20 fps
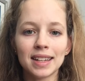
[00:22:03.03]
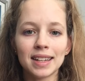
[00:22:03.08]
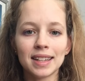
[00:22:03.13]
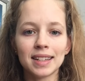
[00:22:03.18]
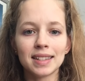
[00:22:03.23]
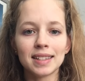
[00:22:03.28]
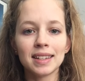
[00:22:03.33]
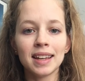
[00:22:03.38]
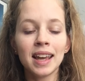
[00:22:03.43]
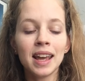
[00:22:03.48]

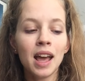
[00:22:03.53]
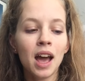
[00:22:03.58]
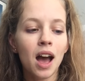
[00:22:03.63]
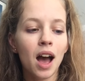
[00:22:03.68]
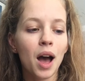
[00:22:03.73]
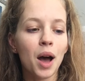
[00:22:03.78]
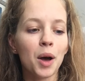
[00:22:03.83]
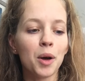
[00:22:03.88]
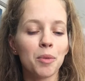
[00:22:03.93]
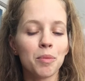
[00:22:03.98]
is
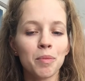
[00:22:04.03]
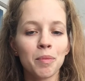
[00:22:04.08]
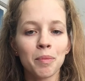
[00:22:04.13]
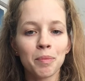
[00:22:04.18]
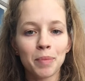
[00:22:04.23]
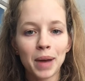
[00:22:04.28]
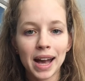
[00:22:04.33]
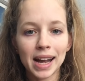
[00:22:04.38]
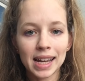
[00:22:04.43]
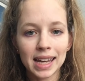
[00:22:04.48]

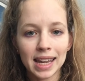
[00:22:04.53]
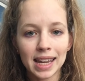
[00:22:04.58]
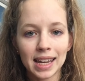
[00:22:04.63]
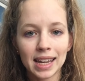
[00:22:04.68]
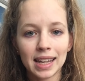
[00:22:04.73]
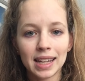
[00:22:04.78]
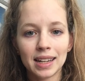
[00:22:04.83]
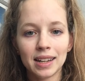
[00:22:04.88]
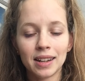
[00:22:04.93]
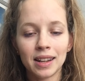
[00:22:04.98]
back
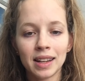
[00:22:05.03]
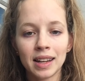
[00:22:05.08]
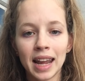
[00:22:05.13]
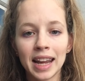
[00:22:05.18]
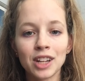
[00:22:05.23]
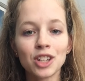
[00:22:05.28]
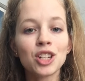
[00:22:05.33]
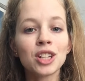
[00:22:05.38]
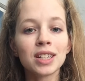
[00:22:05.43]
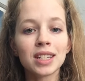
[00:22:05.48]
in
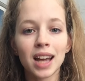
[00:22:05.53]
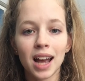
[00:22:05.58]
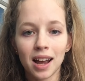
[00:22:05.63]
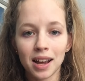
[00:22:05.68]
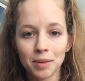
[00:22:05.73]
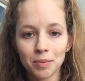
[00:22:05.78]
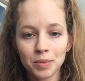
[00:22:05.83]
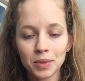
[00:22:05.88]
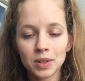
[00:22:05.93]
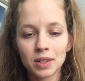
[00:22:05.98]
ancient
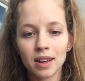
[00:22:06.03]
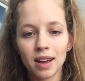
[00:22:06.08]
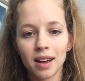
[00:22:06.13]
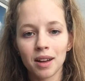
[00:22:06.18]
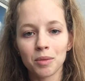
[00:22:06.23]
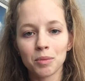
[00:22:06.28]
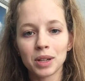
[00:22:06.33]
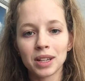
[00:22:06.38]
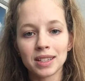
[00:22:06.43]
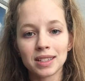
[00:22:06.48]
times,
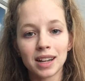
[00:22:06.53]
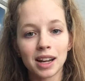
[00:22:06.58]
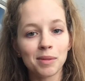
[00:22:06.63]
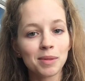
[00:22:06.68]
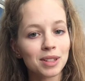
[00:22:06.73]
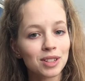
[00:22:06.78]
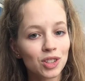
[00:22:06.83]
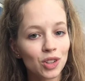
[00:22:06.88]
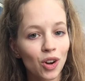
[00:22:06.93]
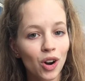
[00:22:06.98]
because
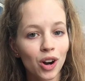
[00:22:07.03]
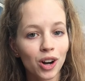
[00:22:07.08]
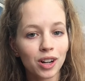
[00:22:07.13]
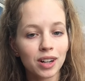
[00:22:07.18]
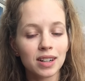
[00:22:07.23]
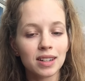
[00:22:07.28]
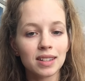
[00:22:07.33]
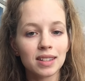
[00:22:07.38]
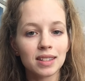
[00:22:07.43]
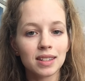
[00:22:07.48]
diamond's the
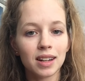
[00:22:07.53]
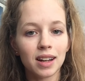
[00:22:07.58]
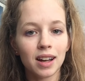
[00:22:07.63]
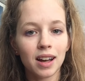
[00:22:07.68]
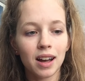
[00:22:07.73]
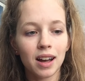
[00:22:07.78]
hardest